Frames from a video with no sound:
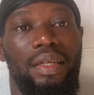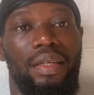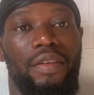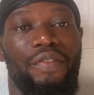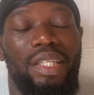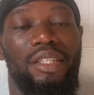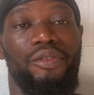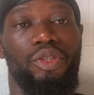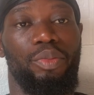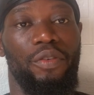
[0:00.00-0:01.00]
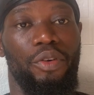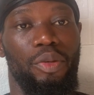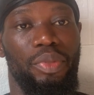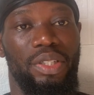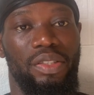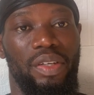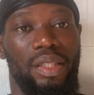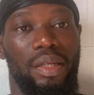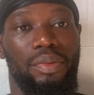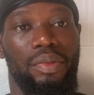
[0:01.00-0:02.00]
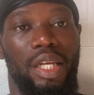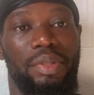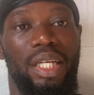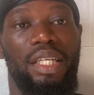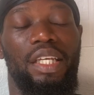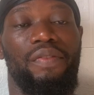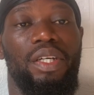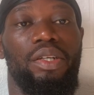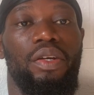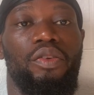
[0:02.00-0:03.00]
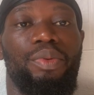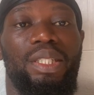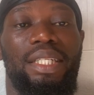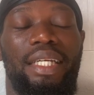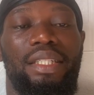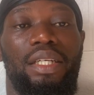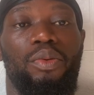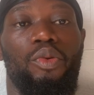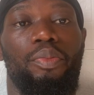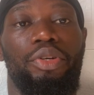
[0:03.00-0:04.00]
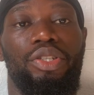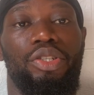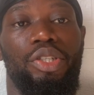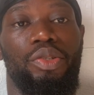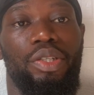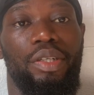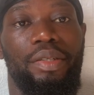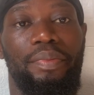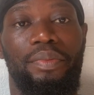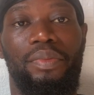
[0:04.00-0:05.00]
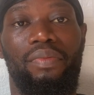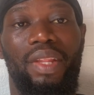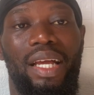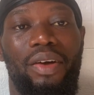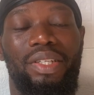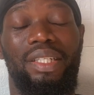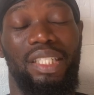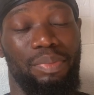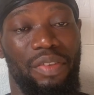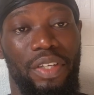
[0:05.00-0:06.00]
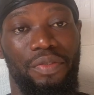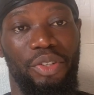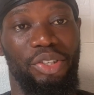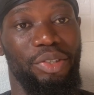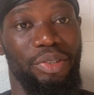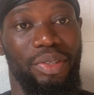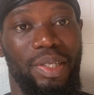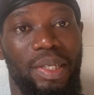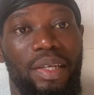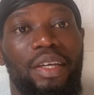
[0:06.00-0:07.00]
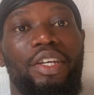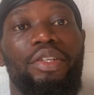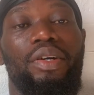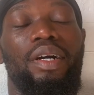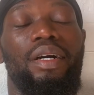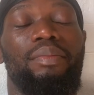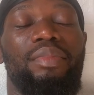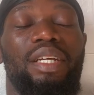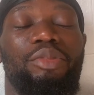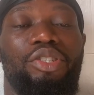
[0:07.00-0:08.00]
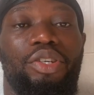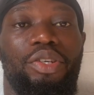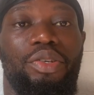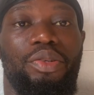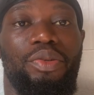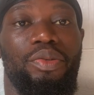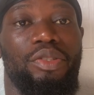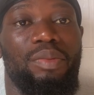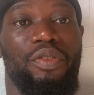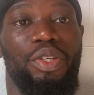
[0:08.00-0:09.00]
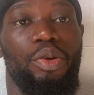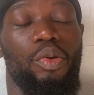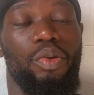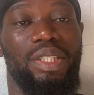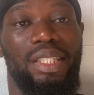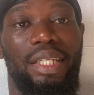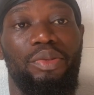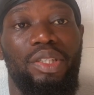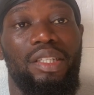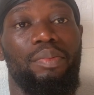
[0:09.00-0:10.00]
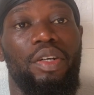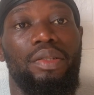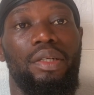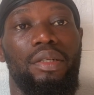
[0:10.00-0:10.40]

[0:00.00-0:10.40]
effective it will be for your business right now, especially if you're the kind of person that is a one-person user. I'll say this is perfect for you. So let me show you some of the cool things I noticed about